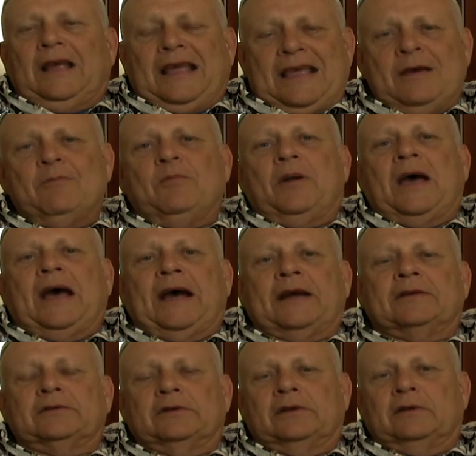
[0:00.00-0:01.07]

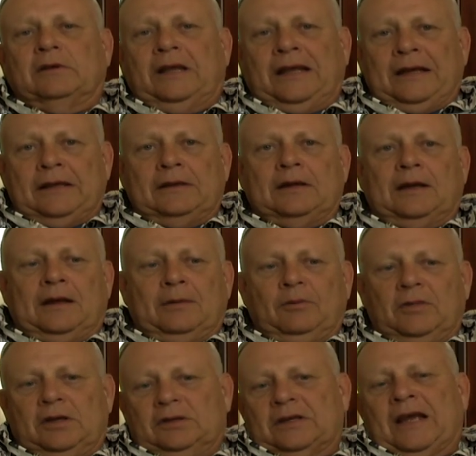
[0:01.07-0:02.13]
impacts and anytime
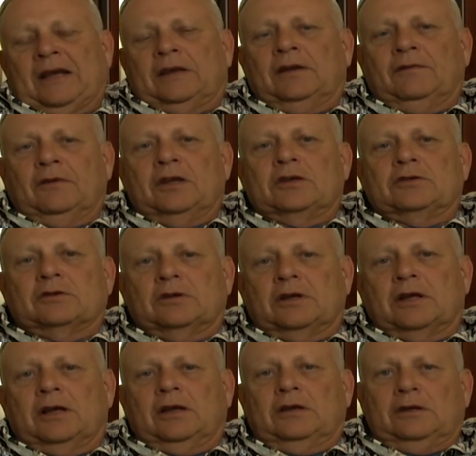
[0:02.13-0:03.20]
these activities are
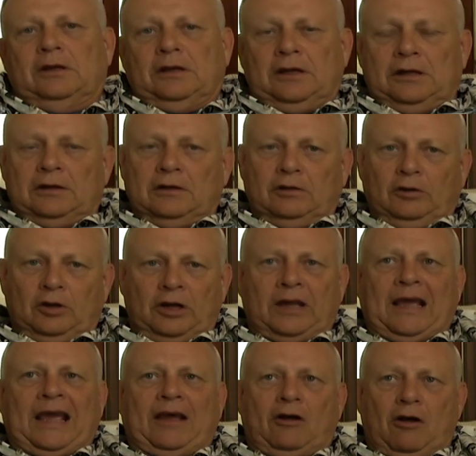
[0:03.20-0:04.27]
done you need to look
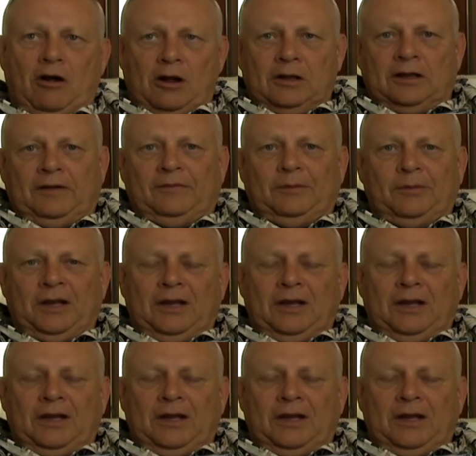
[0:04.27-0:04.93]
at all of them.